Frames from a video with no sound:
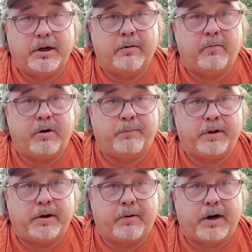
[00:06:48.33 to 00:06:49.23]
He didn't want to
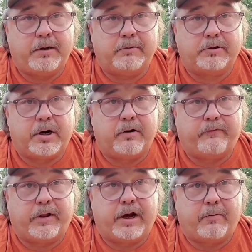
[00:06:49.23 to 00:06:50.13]
play right. He was trying
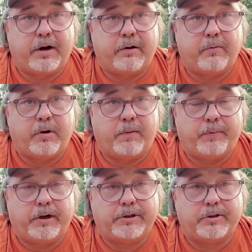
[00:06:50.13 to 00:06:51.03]
to fly around. He went
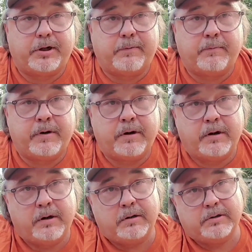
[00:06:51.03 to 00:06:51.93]
up in the tree.
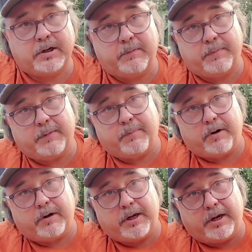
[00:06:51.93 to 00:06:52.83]
See that big
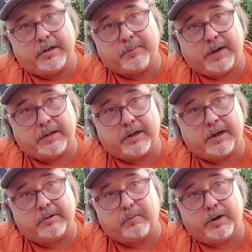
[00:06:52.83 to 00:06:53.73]
bird cage back
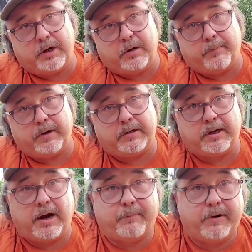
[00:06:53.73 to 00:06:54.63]
there? He's way up in the
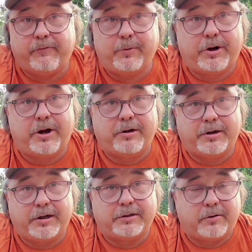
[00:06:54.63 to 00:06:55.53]
top of it. We
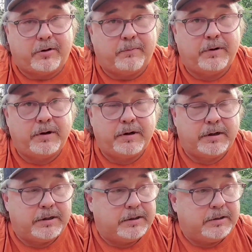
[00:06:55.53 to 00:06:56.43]
couldn't get to him.
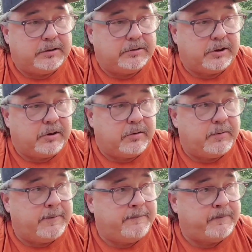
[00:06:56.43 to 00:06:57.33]

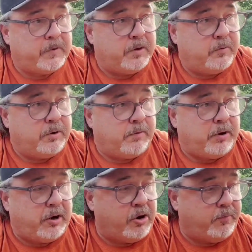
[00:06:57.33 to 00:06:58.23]
So,
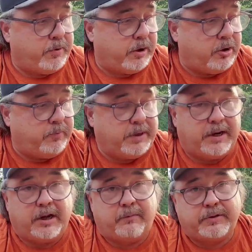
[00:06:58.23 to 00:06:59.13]
well, I hope
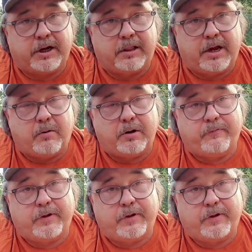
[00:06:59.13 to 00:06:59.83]
that helped y'all out.